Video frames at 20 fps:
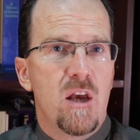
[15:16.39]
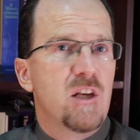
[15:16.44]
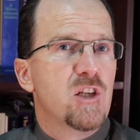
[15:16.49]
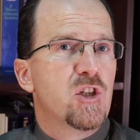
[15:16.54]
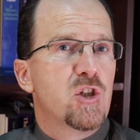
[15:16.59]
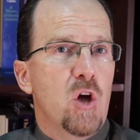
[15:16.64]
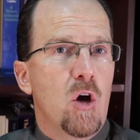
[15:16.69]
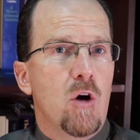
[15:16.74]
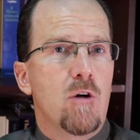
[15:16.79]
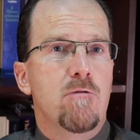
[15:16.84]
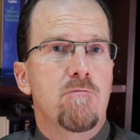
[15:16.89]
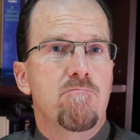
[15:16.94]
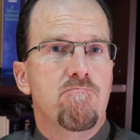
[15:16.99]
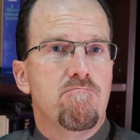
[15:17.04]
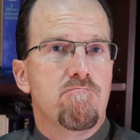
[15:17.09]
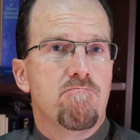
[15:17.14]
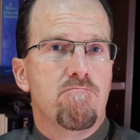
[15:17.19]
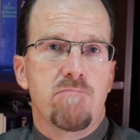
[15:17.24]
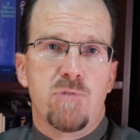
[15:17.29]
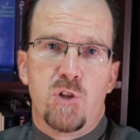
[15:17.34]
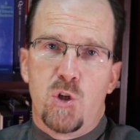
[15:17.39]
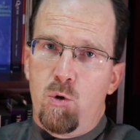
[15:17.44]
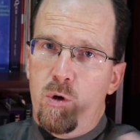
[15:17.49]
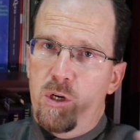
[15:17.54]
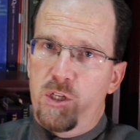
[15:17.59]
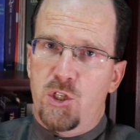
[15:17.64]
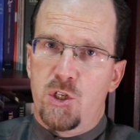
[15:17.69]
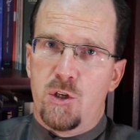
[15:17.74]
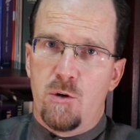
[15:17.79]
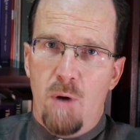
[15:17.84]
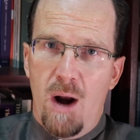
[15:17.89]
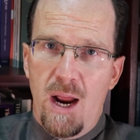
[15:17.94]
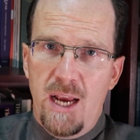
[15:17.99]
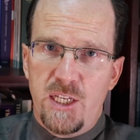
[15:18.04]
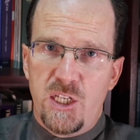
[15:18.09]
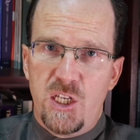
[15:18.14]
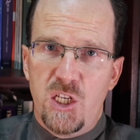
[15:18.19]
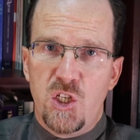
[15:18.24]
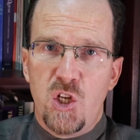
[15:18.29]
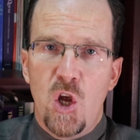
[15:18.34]
So the question
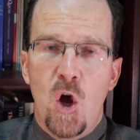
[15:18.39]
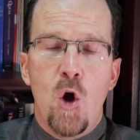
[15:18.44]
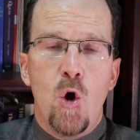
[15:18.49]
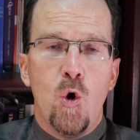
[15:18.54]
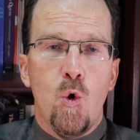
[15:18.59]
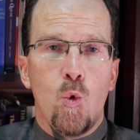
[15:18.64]
arises,